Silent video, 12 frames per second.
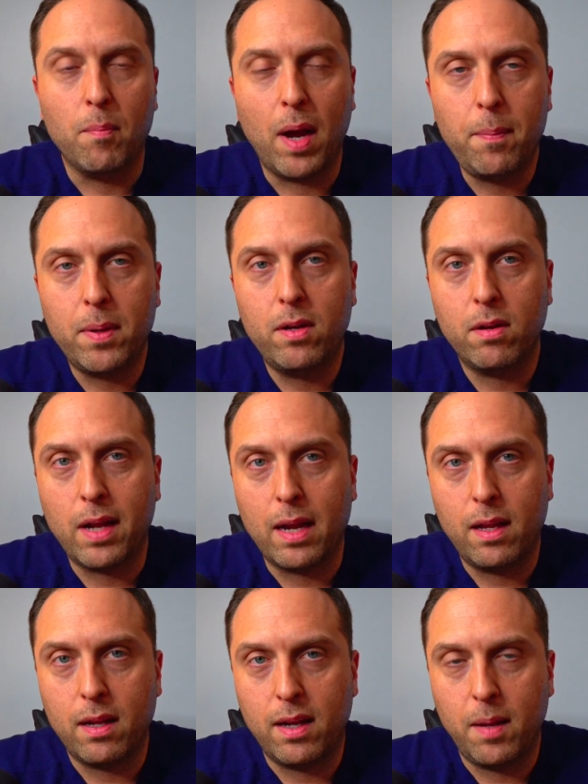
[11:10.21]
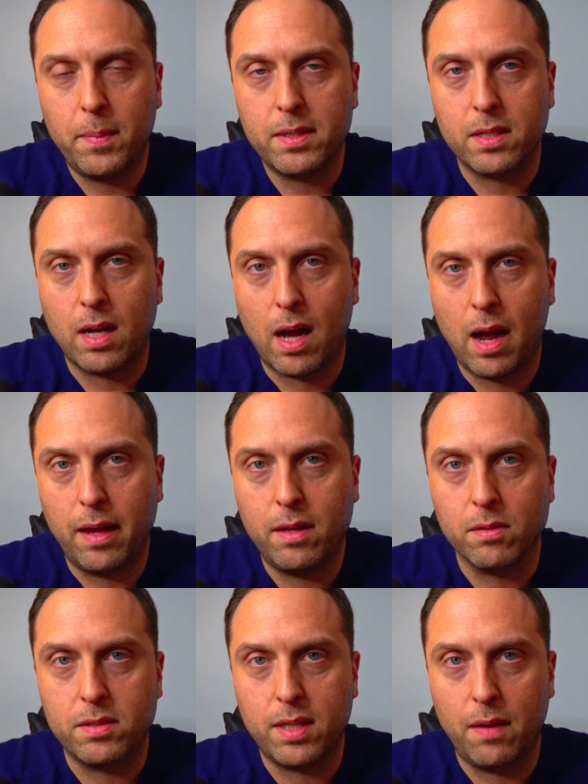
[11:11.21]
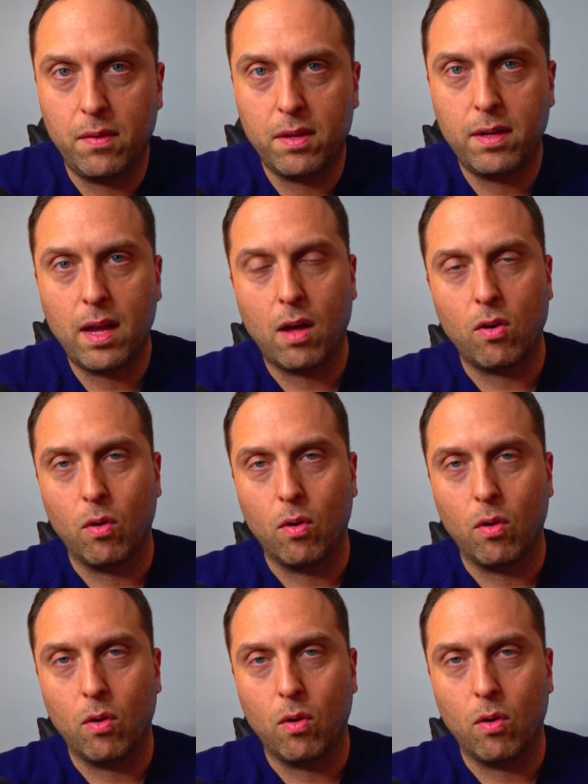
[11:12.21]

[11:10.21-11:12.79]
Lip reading: might be a good idea to keep this in a high-yield savings account